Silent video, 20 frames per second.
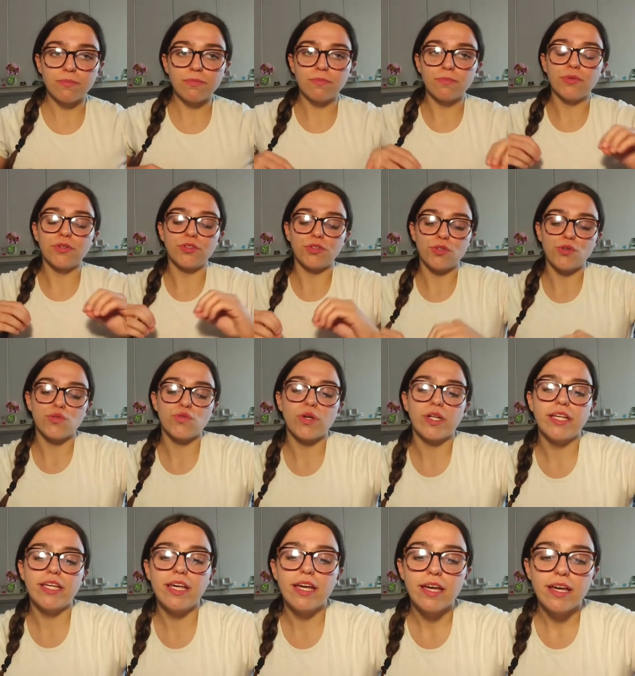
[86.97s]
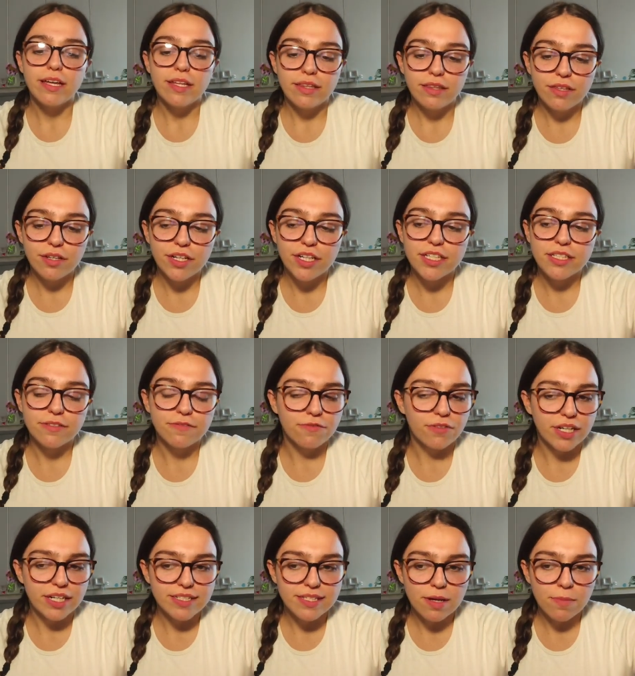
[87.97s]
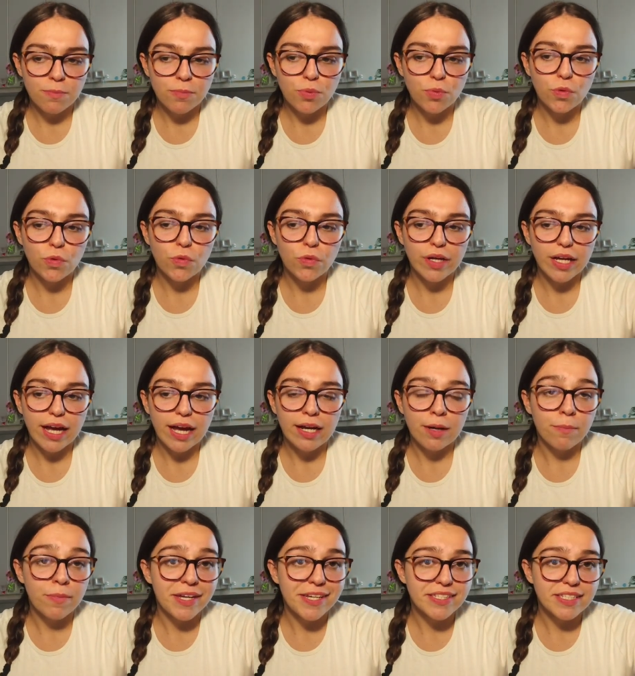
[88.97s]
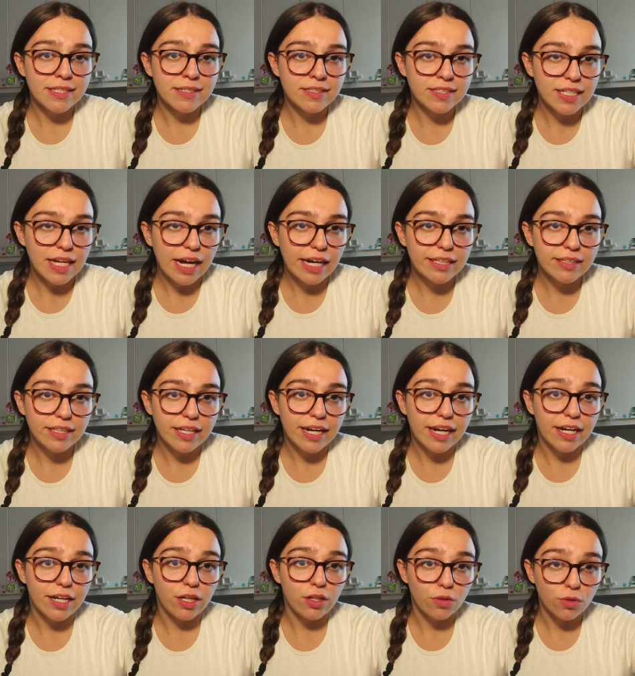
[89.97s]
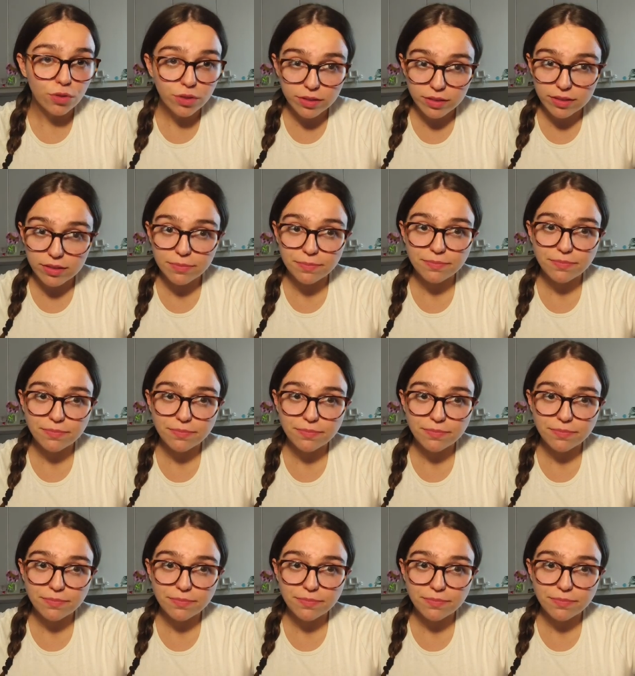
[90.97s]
But usually there is, for example, an amazing site that I looked,